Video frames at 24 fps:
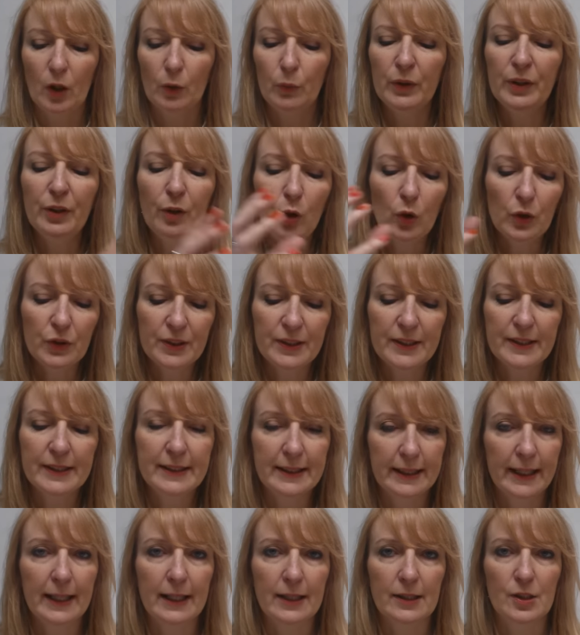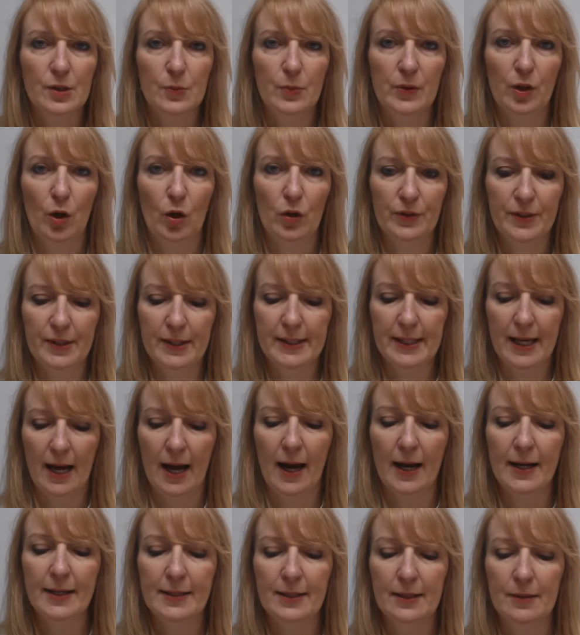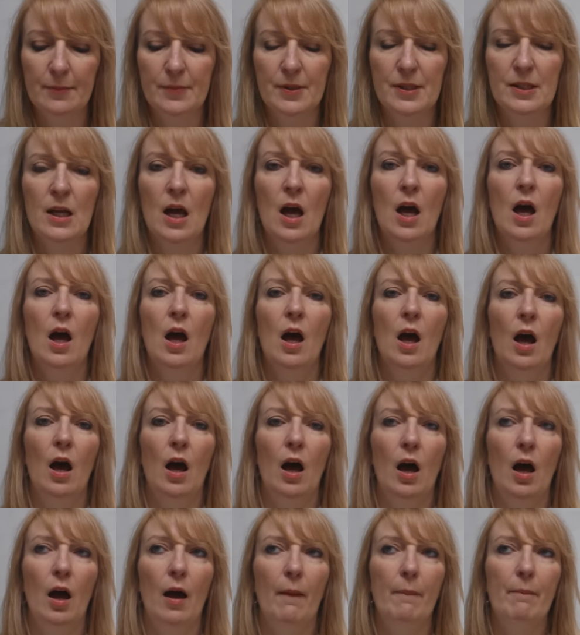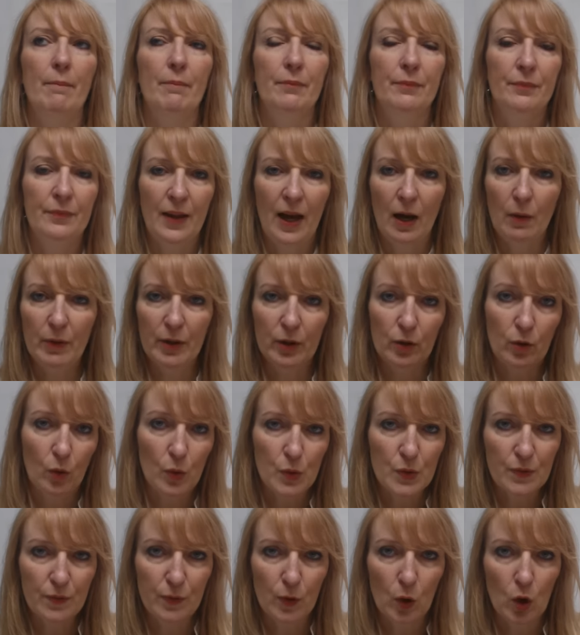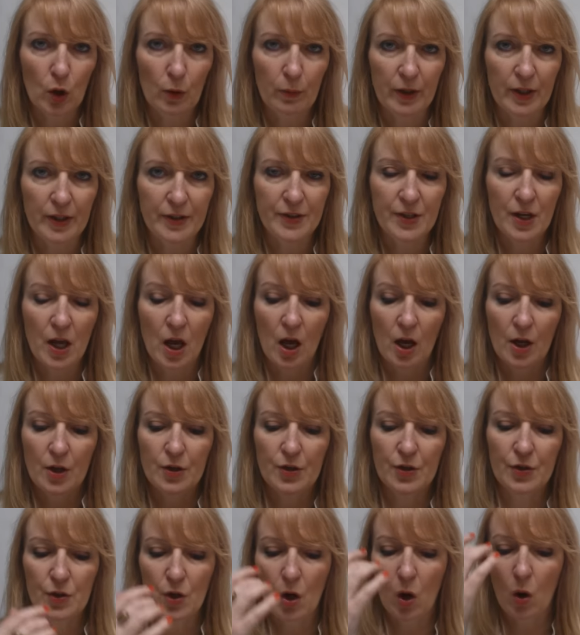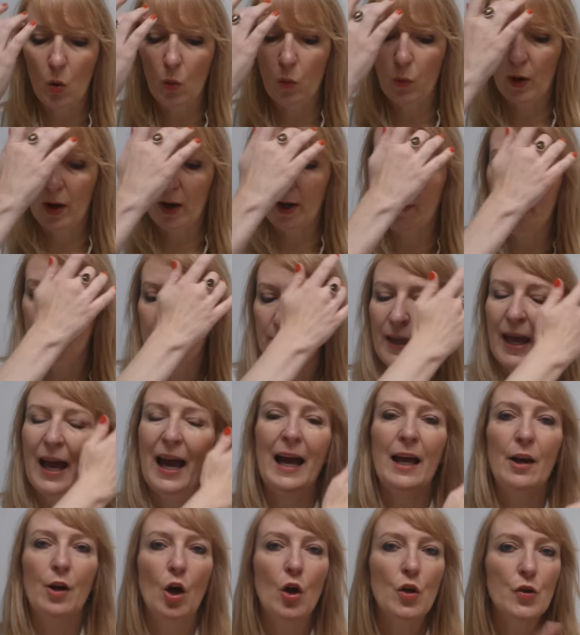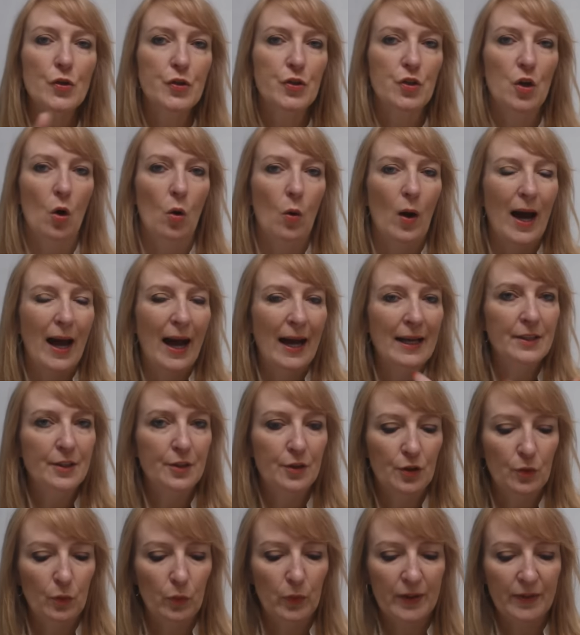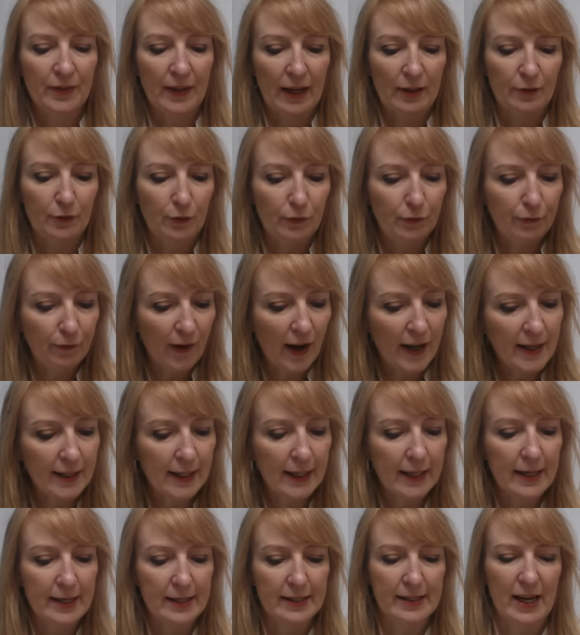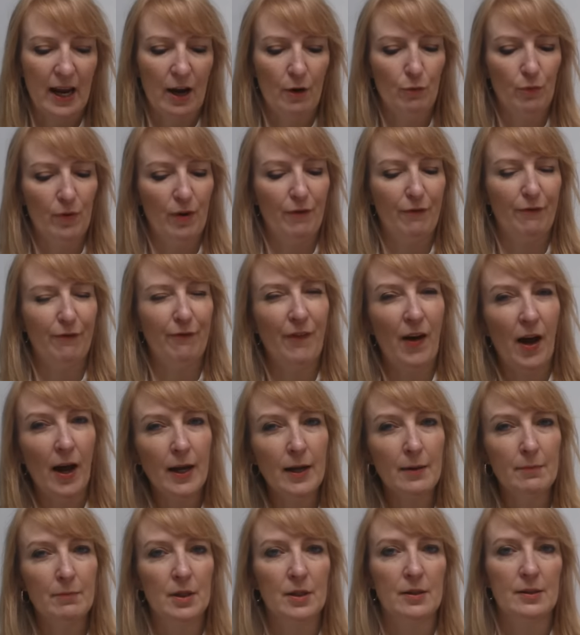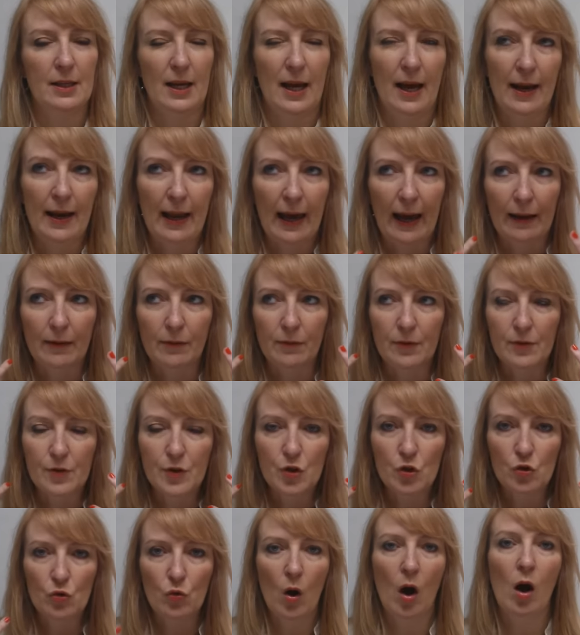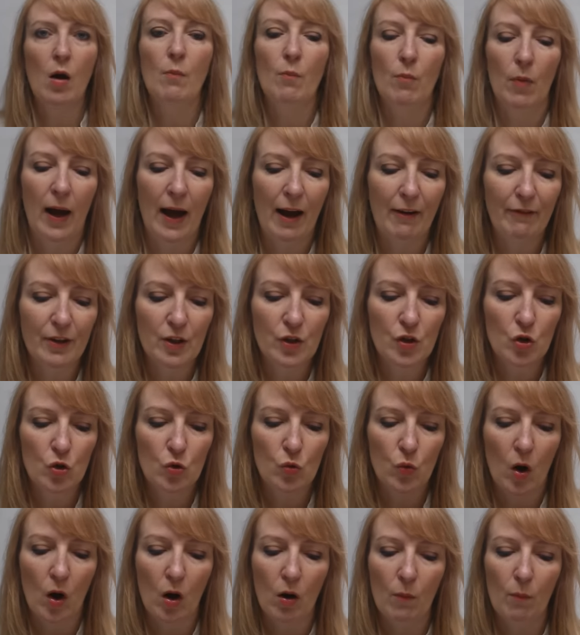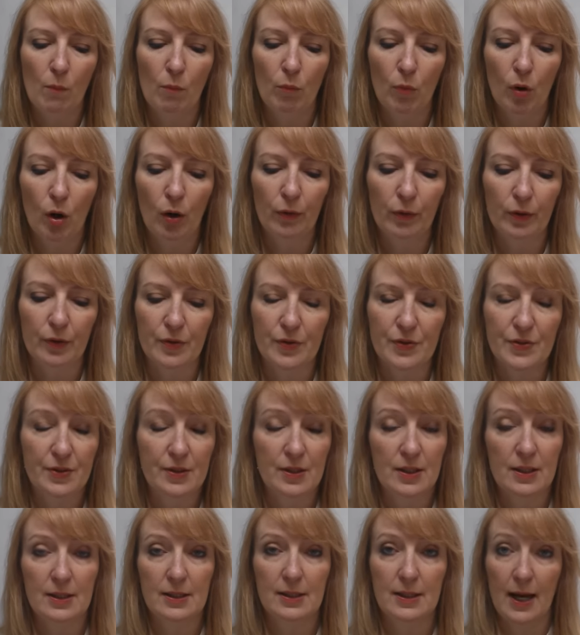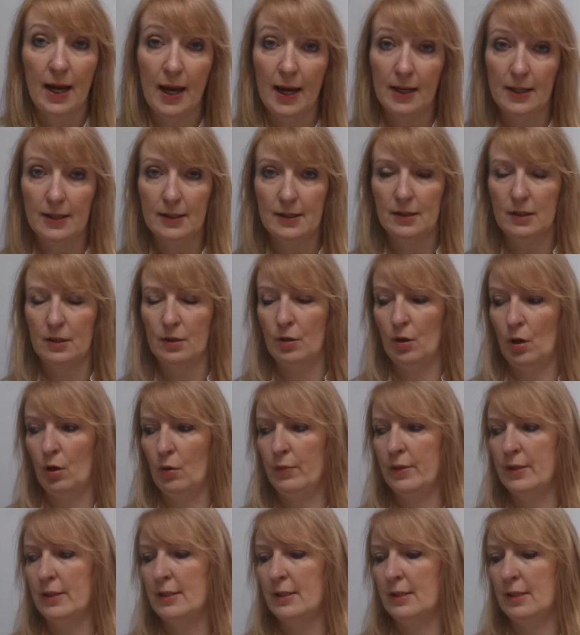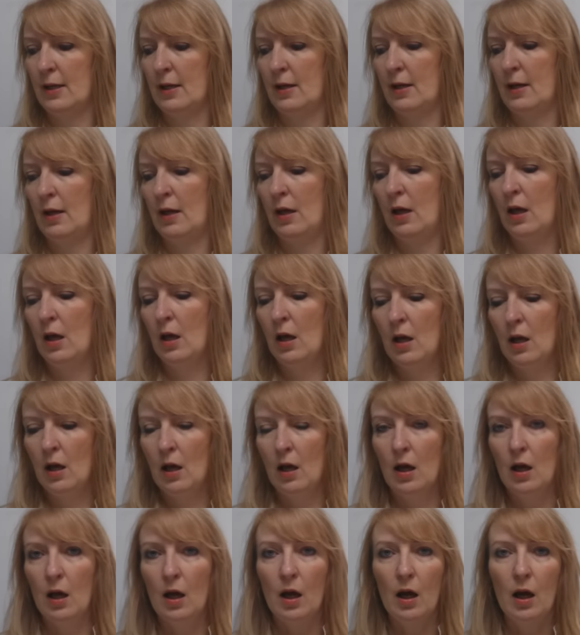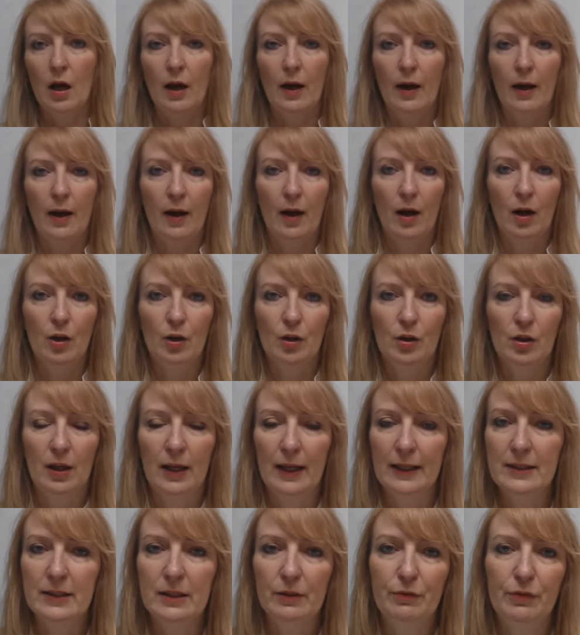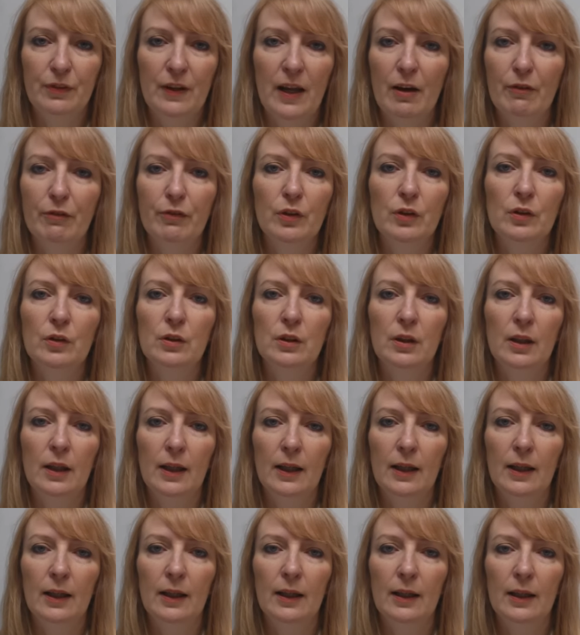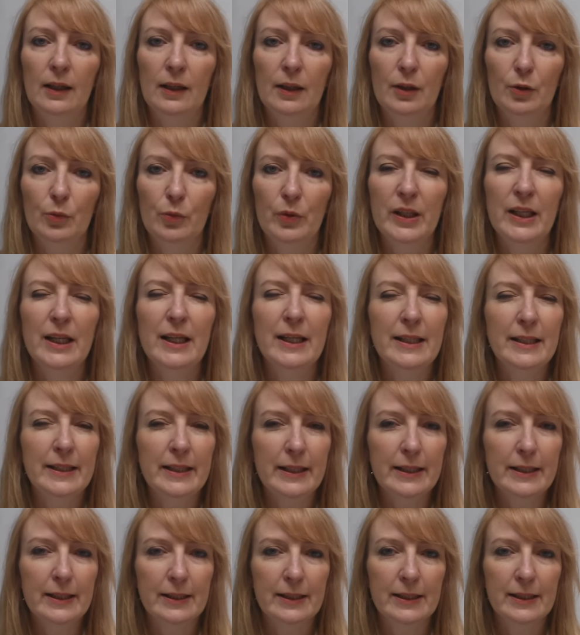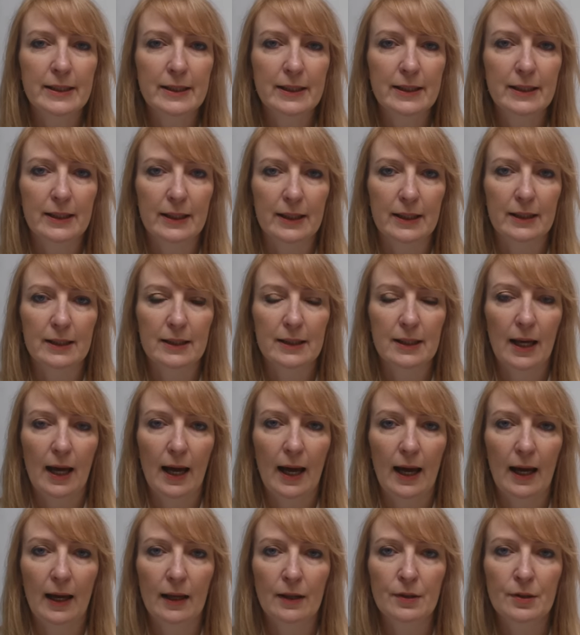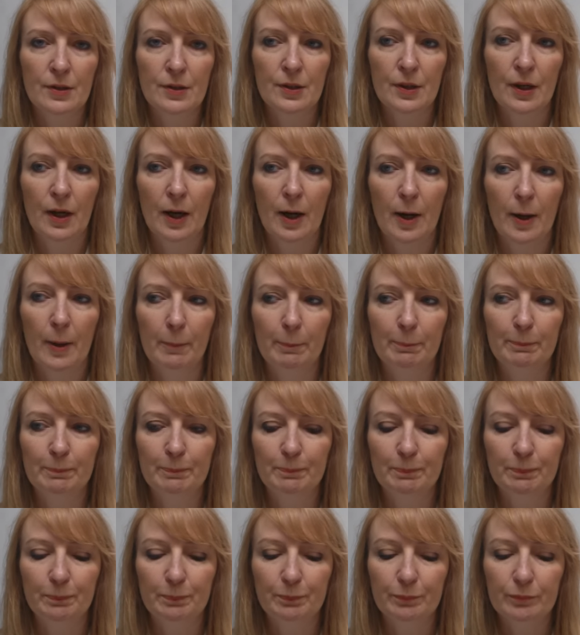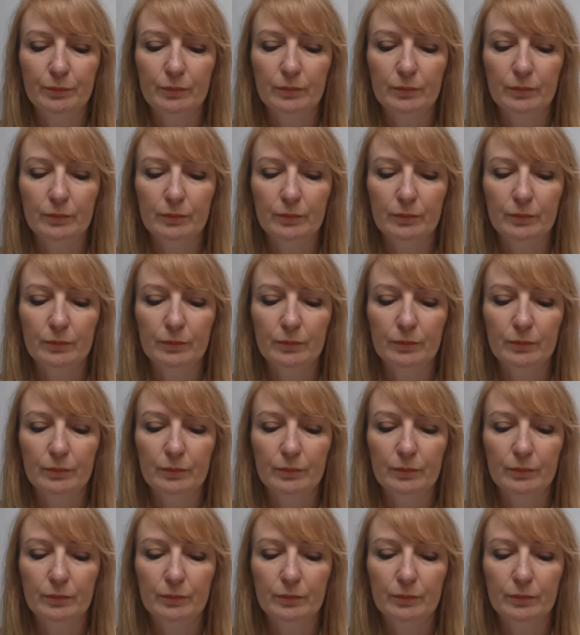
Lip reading: with all these things, with all these items, now it goes forwards. So, and also added with that friendliness and refinement and strong, having strong morals these days, you know, it's on a collective level really needed, isn't it? And